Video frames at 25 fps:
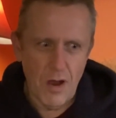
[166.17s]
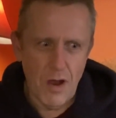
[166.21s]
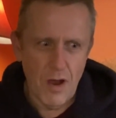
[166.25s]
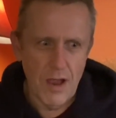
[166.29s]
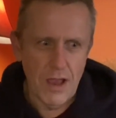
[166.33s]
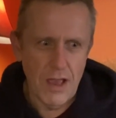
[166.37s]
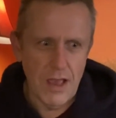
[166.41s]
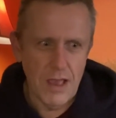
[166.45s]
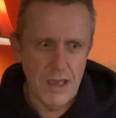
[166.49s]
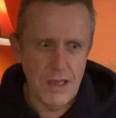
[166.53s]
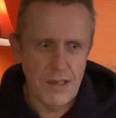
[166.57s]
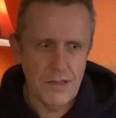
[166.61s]

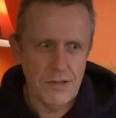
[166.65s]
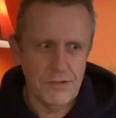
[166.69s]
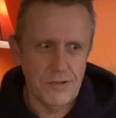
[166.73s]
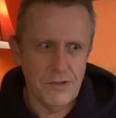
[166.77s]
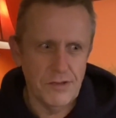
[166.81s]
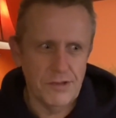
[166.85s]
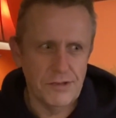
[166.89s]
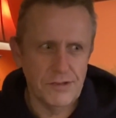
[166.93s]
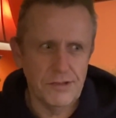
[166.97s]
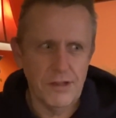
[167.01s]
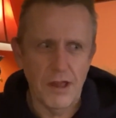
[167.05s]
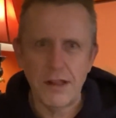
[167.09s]
Is
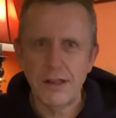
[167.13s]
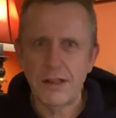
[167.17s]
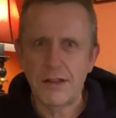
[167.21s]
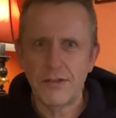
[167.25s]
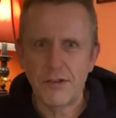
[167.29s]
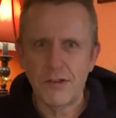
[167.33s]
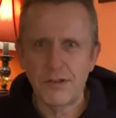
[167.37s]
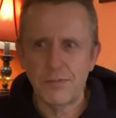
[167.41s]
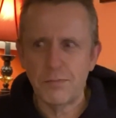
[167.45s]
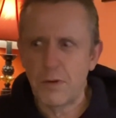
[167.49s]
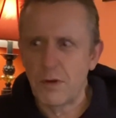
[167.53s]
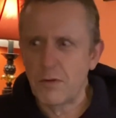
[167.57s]
the study
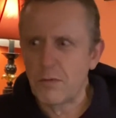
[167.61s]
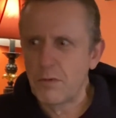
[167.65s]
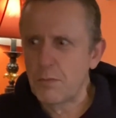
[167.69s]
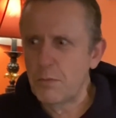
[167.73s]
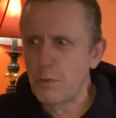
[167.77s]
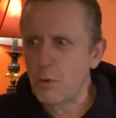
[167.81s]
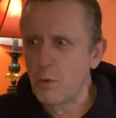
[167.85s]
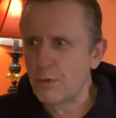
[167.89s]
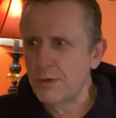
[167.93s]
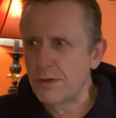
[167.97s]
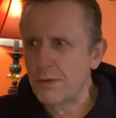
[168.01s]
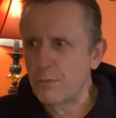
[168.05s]
that's being
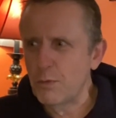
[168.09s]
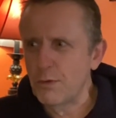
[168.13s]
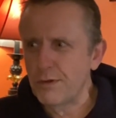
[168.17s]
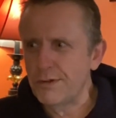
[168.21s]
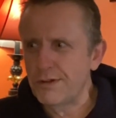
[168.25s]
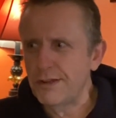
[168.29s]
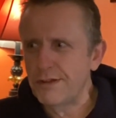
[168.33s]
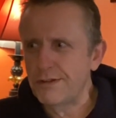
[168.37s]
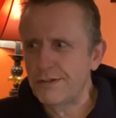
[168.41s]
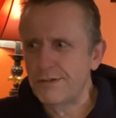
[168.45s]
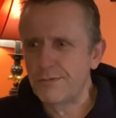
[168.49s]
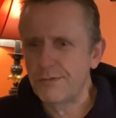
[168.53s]
reported,
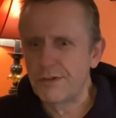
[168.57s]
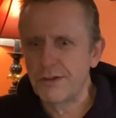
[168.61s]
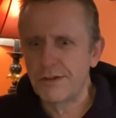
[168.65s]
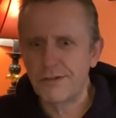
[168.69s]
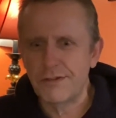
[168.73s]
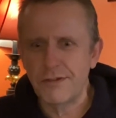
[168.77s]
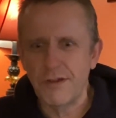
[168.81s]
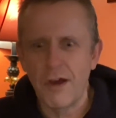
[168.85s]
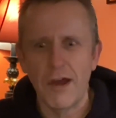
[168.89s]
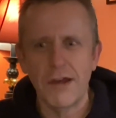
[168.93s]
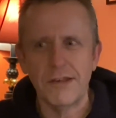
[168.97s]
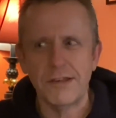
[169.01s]
what's the
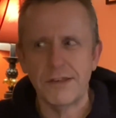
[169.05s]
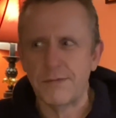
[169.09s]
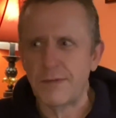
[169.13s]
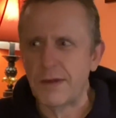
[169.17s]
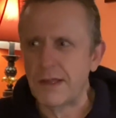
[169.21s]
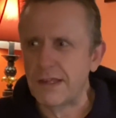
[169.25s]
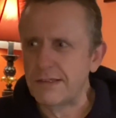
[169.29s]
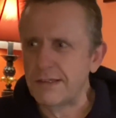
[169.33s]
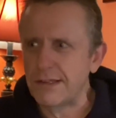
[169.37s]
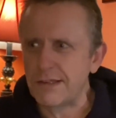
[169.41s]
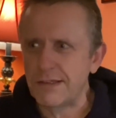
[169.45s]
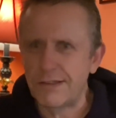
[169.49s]
size of
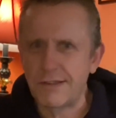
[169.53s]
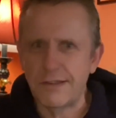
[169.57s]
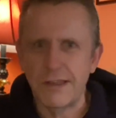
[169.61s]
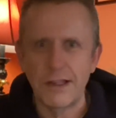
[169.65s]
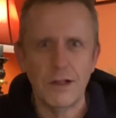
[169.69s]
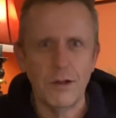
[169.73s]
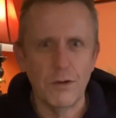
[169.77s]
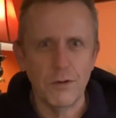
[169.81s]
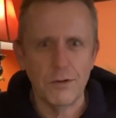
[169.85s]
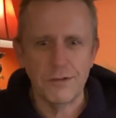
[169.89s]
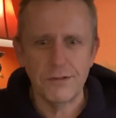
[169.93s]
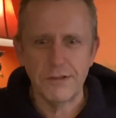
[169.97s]
it? Is it a
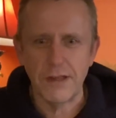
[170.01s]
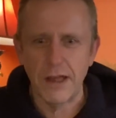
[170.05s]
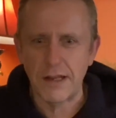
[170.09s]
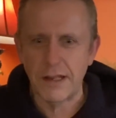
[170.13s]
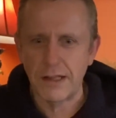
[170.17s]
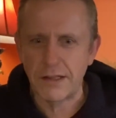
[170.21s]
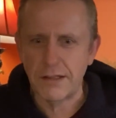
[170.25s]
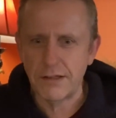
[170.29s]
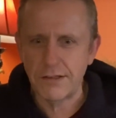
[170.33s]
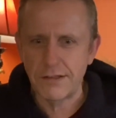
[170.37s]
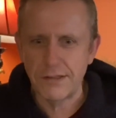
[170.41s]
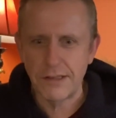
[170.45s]
single
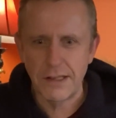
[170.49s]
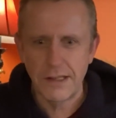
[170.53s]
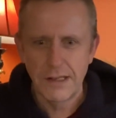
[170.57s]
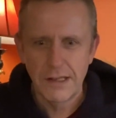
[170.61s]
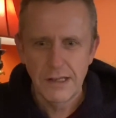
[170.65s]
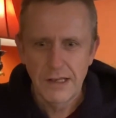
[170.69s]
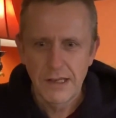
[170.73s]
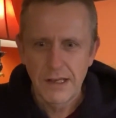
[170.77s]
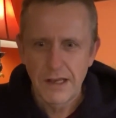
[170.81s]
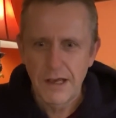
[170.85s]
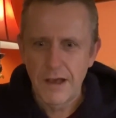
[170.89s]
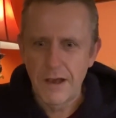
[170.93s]
study? Does it
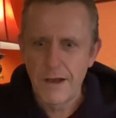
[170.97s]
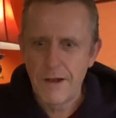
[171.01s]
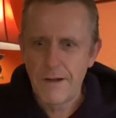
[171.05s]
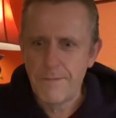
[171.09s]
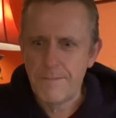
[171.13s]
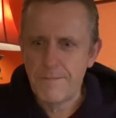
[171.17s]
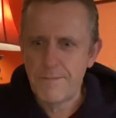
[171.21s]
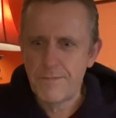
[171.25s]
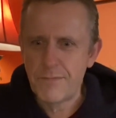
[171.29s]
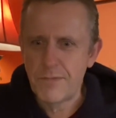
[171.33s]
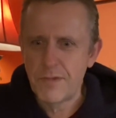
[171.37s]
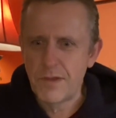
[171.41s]

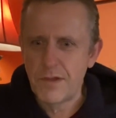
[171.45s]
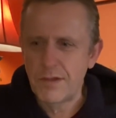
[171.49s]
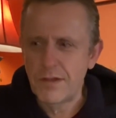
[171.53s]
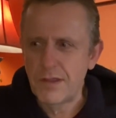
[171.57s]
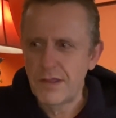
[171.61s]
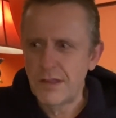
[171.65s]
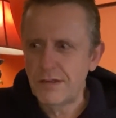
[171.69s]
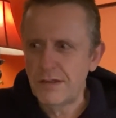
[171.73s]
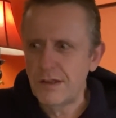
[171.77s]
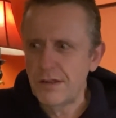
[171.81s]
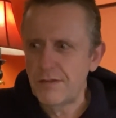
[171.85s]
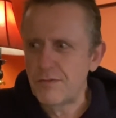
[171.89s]

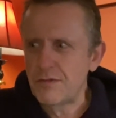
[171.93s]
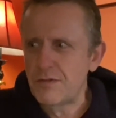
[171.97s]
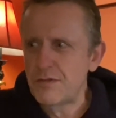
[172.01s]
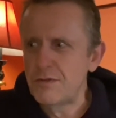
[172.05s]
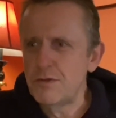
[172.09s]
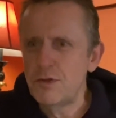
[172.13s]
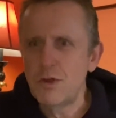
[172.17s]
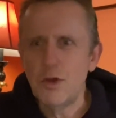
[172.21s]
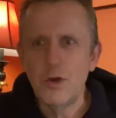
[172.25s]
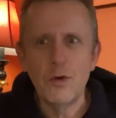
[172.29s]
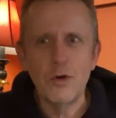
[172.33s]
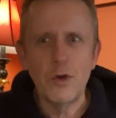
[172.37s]
is it the
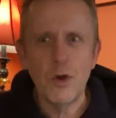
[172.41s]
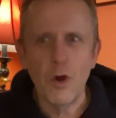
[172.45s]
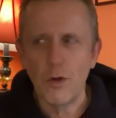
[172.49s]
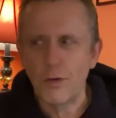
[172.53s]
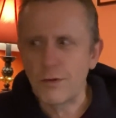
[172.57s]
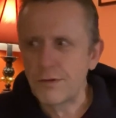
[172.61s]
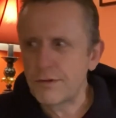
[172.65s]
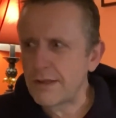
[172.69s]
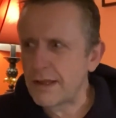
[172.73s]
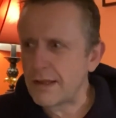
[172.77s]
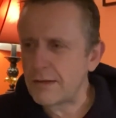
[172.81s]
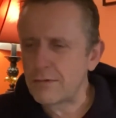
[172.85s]
new
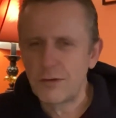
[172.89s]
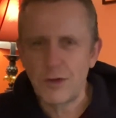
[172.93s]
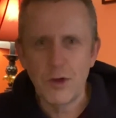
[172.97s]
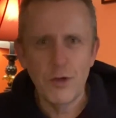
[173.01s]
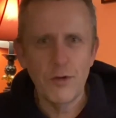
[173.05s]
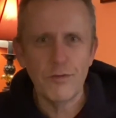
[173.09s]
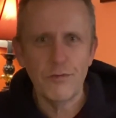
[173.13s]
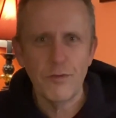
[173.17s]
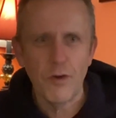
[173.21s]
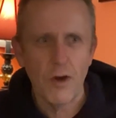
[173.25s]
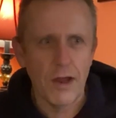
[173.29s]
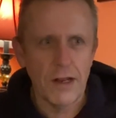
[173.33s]
content,
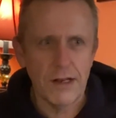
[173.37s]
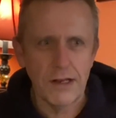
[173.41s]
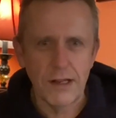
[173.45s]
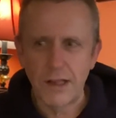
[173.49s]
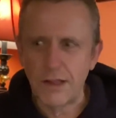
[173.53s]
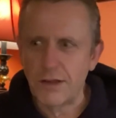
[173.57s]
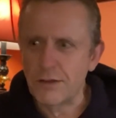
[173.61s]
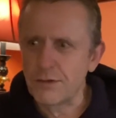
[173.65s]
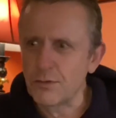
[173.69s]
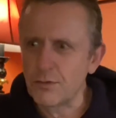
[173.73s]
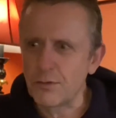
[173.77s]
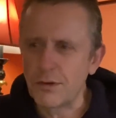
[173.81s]
new
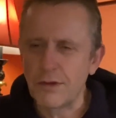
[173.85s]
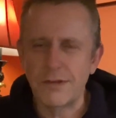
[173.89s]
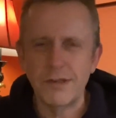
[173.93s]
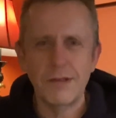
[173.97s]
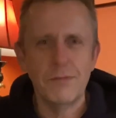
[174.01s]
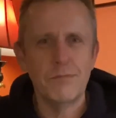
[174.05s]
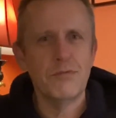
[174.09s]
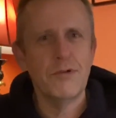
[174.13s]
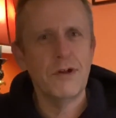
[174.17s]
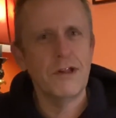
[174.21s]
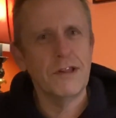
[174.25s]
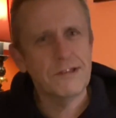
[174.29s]
findings, or does
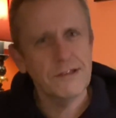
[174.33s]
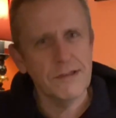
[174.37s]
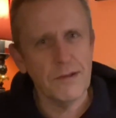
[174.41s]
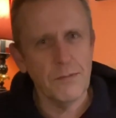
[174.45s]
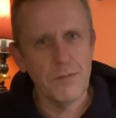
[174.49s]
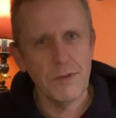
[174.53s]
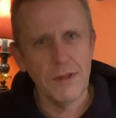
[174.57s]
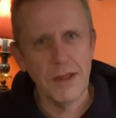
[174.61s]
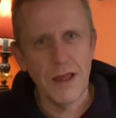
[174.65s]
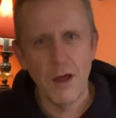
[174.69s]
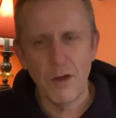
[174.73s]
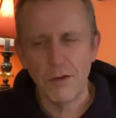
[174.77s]
it bring
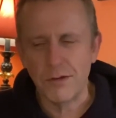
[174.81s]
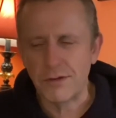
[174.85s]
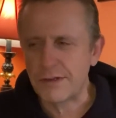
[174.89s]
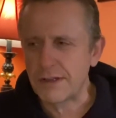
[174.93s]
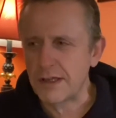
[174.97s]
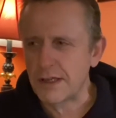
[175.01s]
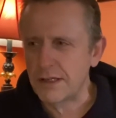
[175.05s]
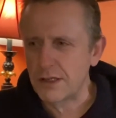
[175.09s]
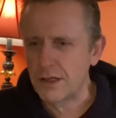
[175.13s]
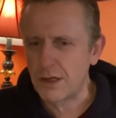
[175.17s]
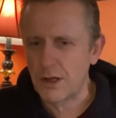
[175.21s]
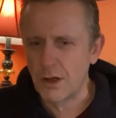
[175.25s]
something else
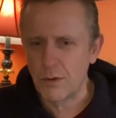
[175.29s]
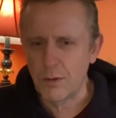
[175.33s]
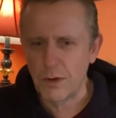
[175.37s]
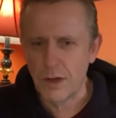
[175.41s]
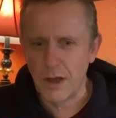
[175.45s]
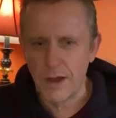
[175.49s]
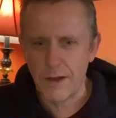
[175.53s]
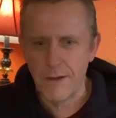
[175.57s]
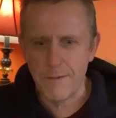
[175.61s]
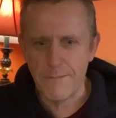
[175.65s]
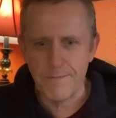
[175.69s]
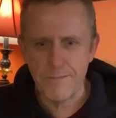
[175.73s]
in? You
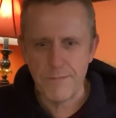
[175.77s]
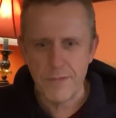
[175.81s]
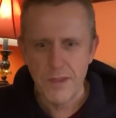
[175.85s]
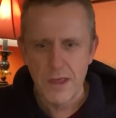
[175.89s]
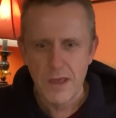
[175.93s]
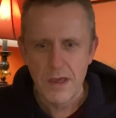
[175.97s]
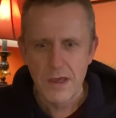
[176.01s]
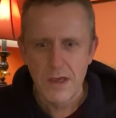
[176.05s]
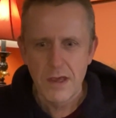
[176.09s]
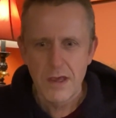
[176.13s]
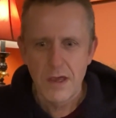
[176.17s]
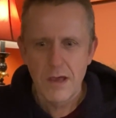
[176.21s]
know,
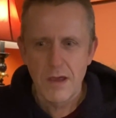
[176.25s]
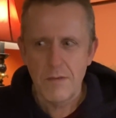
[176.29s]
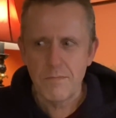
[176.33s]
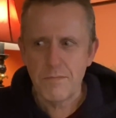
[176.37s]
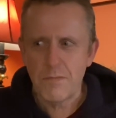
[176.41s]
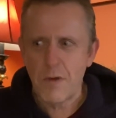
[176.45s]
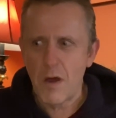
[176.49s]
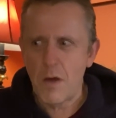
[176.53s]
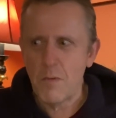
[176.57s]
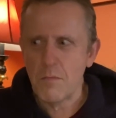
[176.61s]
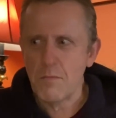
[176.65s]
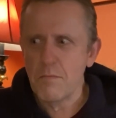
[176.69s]

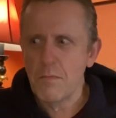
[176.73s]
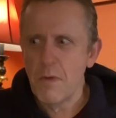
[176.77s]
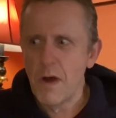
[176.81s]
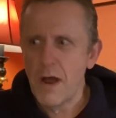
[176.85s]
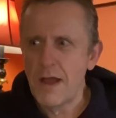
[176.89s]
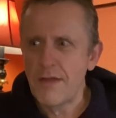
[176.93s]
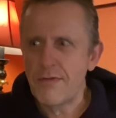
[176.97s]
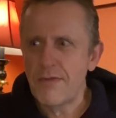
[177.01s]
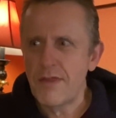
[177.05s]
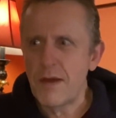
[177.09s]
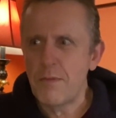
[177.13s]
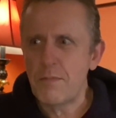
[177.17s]

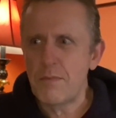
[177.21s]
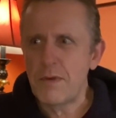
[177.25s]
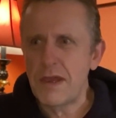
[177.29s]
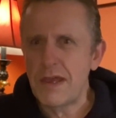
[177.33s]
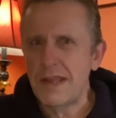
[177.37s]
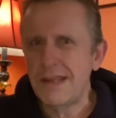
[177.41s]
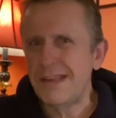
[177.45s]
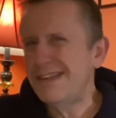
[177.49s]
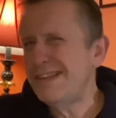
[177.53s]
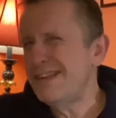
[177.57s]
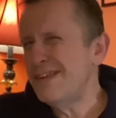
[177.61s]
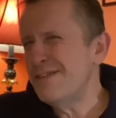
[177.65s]
might there be
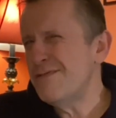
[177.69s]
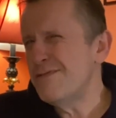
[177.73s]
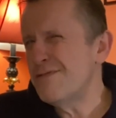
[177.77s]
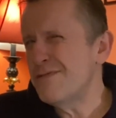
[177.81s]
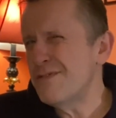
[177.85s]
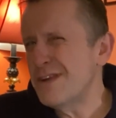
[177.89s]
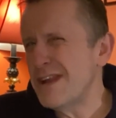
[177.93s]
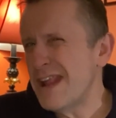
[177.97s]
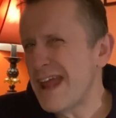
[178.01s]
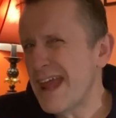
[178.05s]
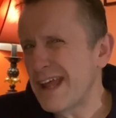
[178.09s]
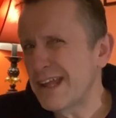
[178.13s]
a
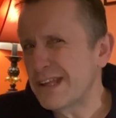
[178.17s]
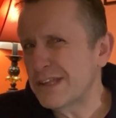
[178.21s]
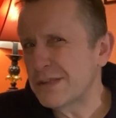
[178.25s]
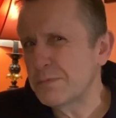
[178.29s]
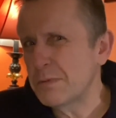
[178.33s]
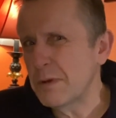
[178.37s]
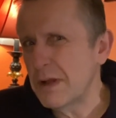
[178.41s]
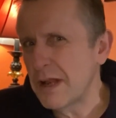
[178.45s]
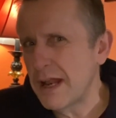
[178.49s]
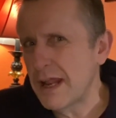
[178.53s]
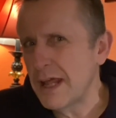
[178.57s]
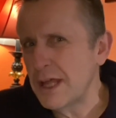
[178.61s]
different
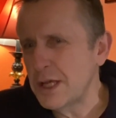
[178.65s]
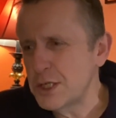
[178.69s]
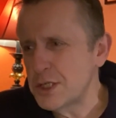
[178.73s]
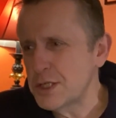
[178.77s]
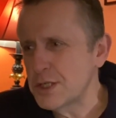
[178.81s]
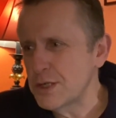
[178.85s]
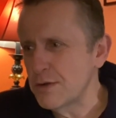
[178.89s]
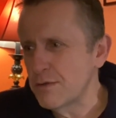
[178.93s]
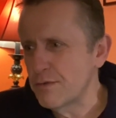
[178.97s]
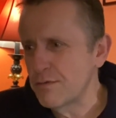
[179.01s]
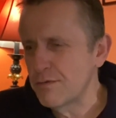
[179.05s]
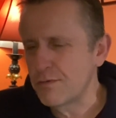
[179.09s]

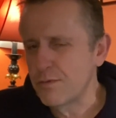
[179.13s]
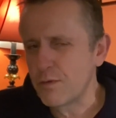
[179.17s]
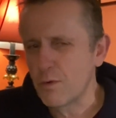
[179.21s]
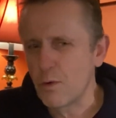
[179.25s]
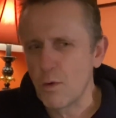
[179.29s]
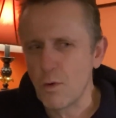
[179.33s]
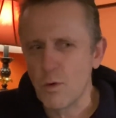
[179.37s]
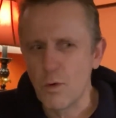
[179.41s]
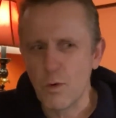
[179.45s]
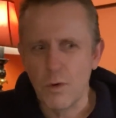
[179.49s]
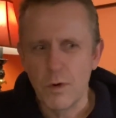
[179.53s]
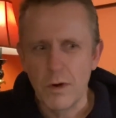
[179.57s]
explanation
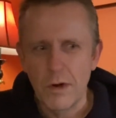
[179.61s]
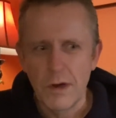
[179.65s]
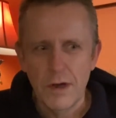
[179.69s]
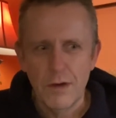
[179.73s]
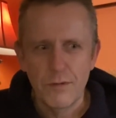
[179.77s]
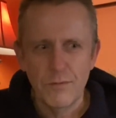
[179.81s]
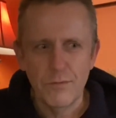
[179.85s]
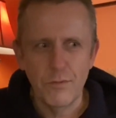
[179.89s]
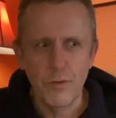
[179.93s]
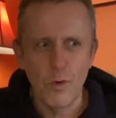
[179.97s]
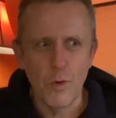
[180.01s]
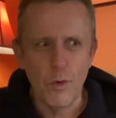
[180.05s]
for
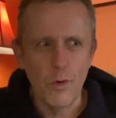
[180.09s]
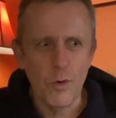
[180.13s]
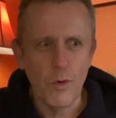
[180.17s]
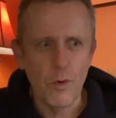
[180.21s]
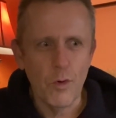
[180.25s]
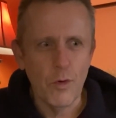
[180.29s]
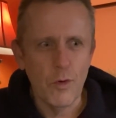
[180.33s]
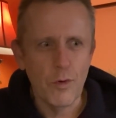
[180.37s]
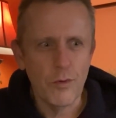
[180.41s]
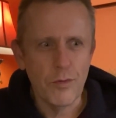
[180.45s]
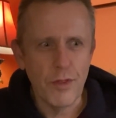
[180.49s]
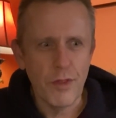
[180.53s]

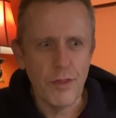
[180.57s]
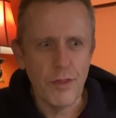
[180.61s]
the